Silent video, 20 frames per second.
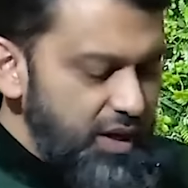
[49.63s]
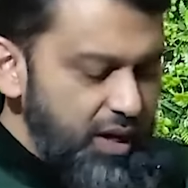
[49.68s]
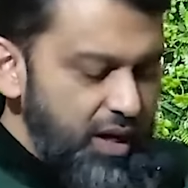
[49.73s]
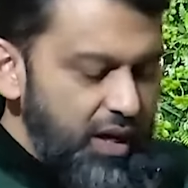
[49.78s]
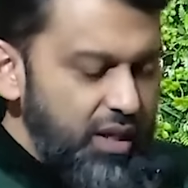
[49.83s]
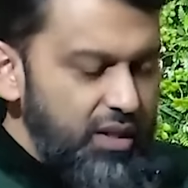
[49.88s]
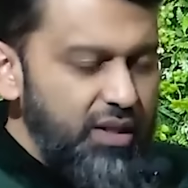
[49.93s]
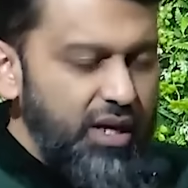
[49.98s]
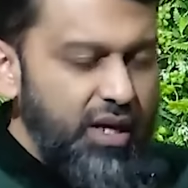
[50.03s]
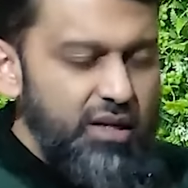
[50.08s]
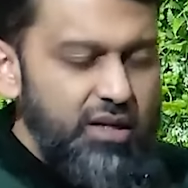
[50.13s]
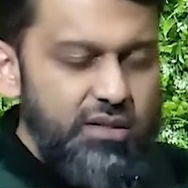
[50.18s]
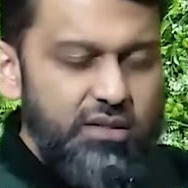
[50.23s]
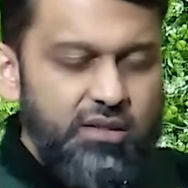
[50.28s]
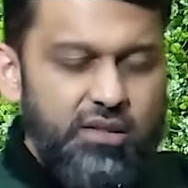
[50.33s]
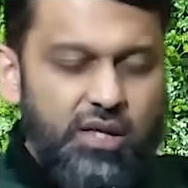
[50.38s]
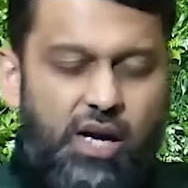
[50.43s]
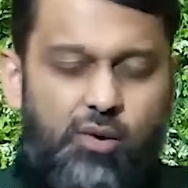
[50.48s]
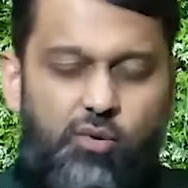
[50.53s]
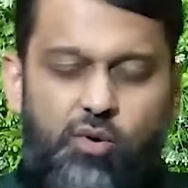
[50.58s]
And that
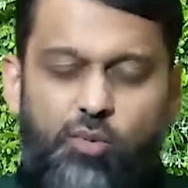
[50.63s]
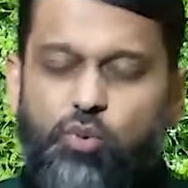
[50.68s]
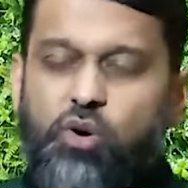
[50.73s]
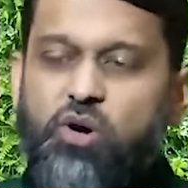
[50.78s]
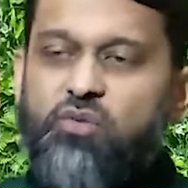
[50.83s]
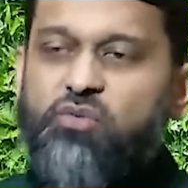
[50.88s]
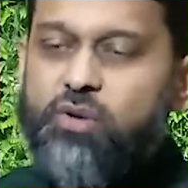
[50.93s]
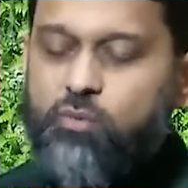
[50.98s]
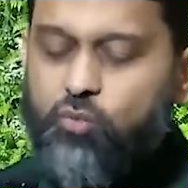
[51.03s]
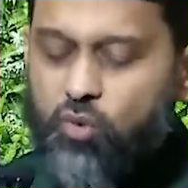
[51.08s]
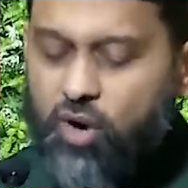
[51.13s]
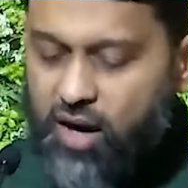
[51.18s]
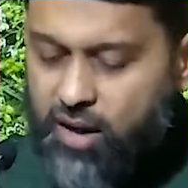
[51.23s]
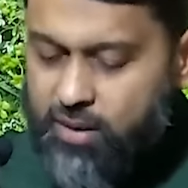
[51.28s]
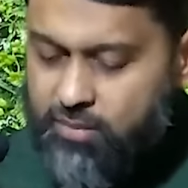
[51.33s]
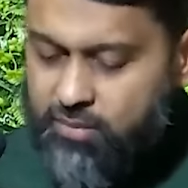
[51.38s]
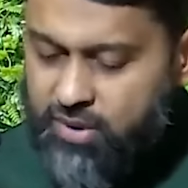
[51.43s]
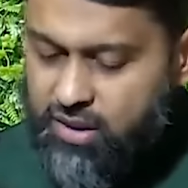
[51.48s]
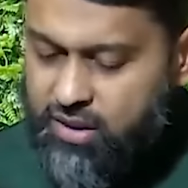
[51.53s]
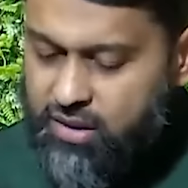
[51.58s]
is our Prophet
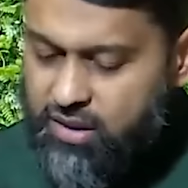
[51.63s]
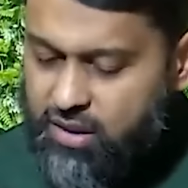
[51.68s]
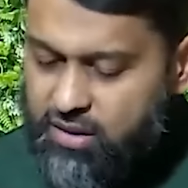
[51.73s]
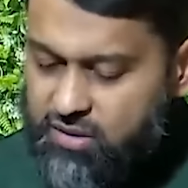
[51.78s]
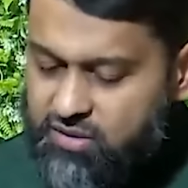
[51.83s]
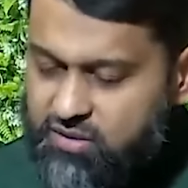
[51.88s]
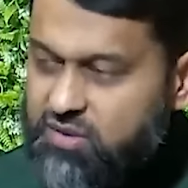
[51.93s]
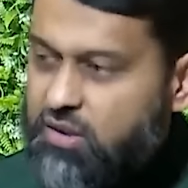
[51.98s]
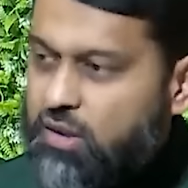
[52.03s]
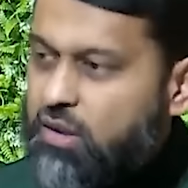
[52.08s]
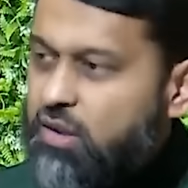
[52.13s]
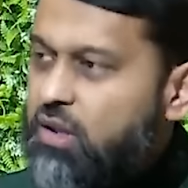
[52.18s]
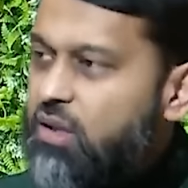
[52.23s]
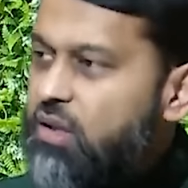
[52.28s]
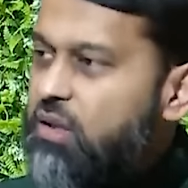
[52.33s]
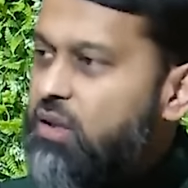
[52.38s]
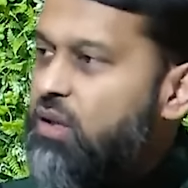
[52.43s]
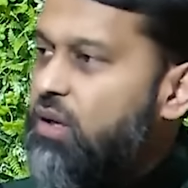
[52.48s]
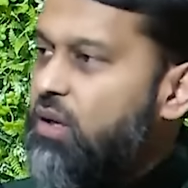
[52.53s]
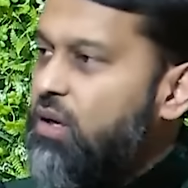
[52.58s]
Muhammad
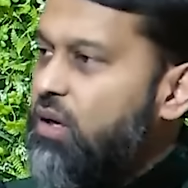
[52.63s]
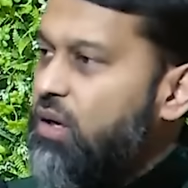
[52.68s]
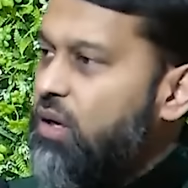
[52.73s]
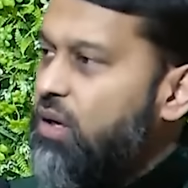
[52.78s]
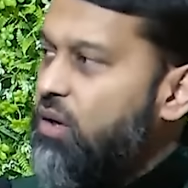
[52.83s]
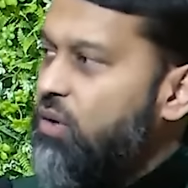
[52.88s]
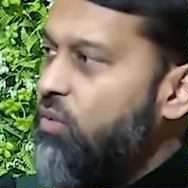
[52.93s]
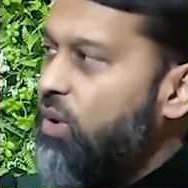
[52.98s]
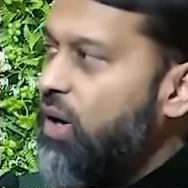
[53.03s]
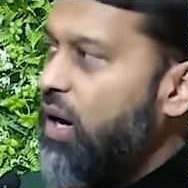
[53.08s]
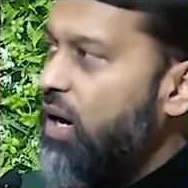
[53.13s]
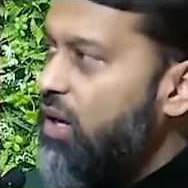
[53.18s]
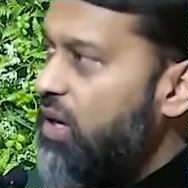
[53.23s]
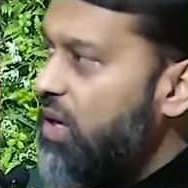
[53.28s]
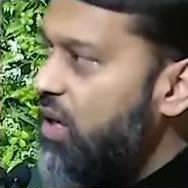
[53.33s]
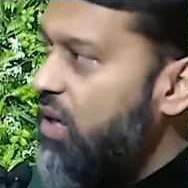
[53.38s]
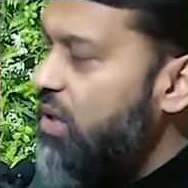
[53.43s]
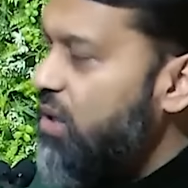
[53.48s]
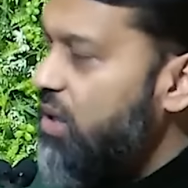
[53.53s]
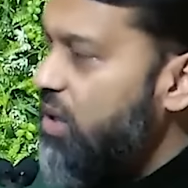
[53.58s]
sallallahu
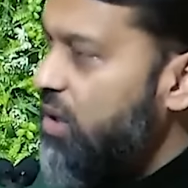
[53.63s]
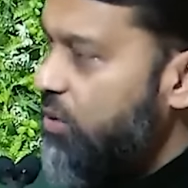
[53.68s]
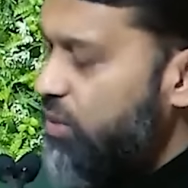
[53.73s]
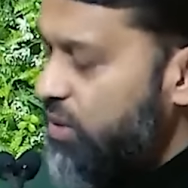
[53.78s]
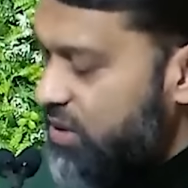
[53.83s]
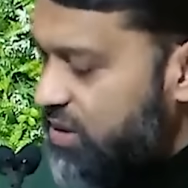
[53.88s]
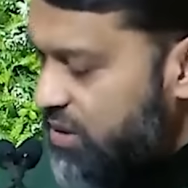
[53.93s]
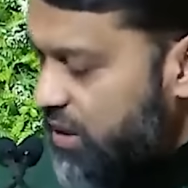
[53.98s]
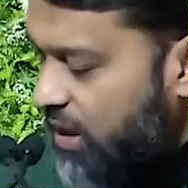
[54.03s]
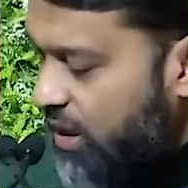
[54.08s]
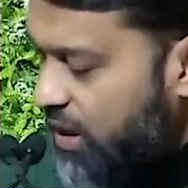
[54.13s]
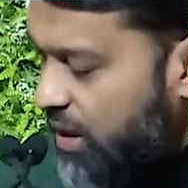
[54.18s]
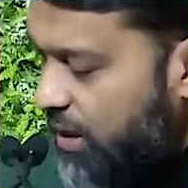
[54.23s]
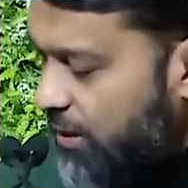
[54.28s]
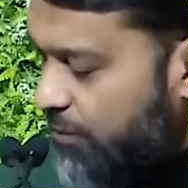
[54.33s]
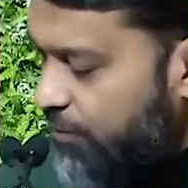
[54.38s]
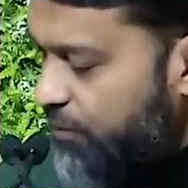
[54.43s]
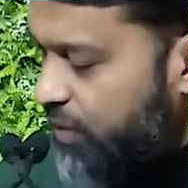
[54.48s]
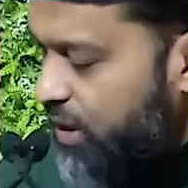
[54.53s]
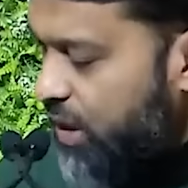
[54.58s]
alayhi
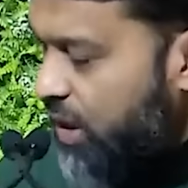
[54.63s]
sallam.